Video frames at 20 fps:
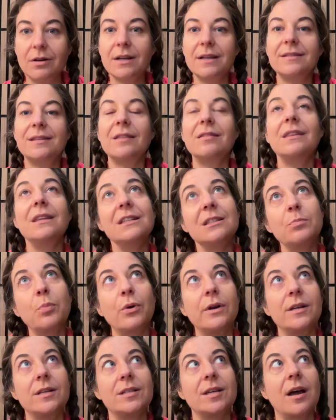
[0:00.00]
Because at this
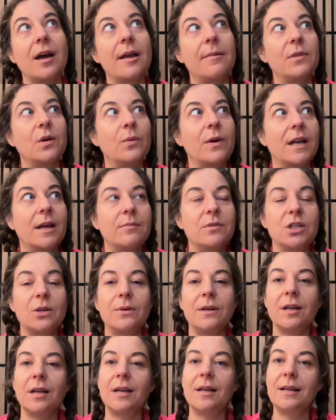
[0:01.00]
point in time, the way I'm
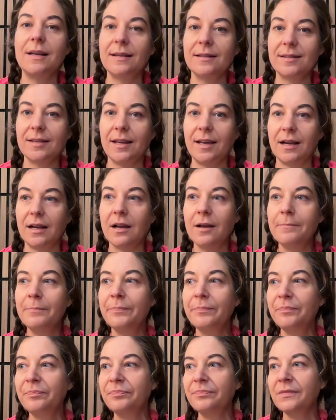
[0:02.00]
doing it is like
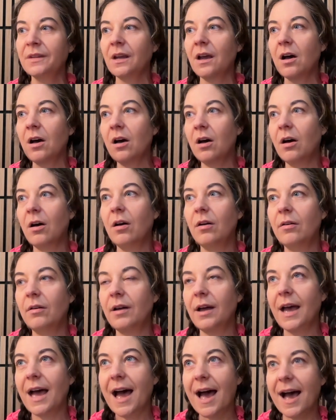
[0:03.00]
I'll